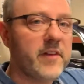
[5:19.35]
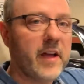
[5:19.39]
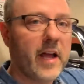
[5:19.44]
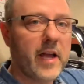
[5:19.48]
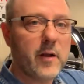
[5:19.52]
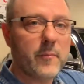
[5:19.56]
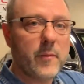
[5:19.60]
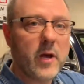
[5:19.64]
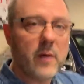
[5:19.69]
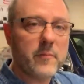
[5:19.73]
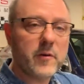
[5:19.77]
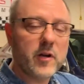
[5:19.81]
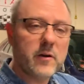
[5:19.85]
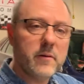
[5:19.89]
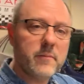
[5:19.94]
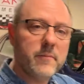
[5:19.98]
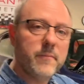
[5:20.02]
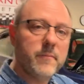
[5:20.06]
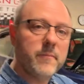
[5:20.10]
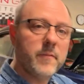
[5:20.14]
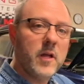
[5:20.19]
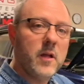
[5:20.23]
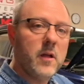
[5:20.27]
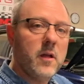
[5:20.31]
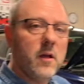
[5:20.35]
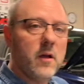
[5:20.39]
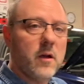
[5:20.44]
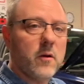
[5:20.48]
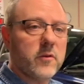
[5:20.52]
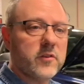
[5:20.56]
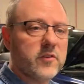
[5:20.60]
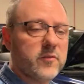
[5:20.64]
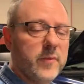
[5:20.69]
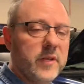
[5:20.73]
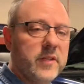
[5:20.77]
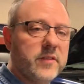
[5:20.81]
dynamometer,
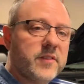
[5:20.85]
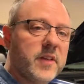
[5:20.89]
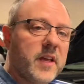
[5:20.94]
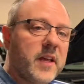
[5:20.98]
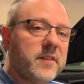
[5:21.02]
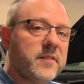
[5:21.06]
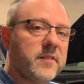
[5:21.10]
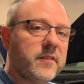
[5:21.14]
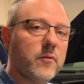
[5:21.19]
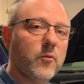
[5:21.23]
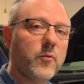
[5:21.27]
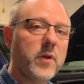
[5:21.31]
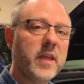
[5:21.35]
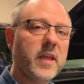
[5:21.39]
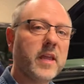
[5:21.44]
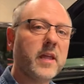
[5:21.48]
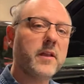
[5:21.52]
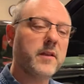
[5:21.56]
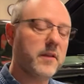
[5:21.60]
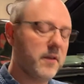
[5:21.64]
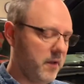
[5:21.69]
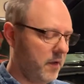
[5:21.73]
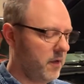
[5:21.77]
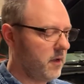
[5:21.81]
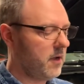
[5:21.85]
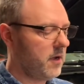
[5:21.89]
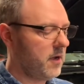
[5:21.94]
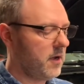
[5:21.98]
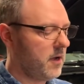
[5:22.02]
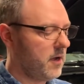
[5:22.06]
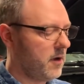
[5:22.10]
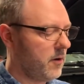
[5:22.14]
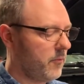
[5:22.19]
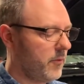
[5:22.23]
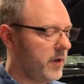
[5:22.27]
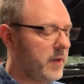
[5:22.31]
which means that uh, we can
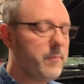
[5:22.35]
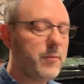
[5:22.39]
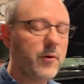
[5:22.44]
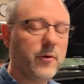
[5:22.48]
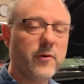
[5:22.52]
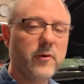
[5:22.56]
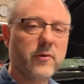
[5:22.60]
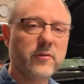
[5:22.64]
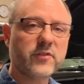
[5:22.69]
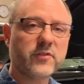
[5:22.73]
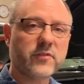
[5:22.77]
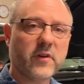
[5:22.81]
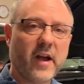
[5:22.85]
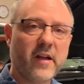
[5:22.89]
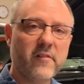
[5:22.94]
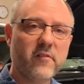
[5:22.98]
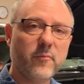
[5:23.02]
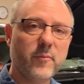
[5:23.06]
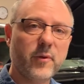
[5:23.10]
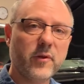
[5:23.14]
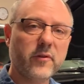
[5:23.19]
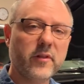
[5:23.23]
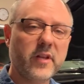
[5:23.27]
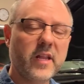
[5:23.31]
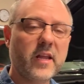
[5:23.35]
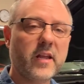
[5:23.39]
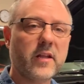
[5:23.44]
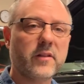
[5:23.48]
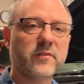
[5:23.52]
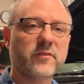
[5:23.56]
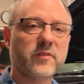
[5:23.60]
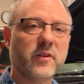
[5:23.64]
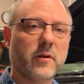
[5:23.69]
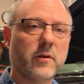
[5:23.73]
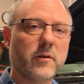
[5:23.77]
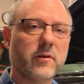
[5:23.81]
uh, reproduce drivability
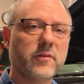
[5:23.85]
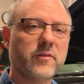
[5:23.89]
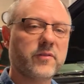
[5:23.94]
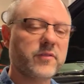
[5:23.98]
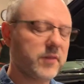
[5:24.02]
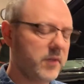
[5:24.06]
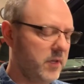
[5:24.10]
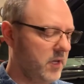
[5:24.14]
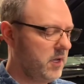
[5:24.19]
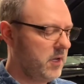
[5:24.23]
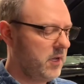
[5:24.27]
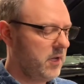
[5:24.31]
concerns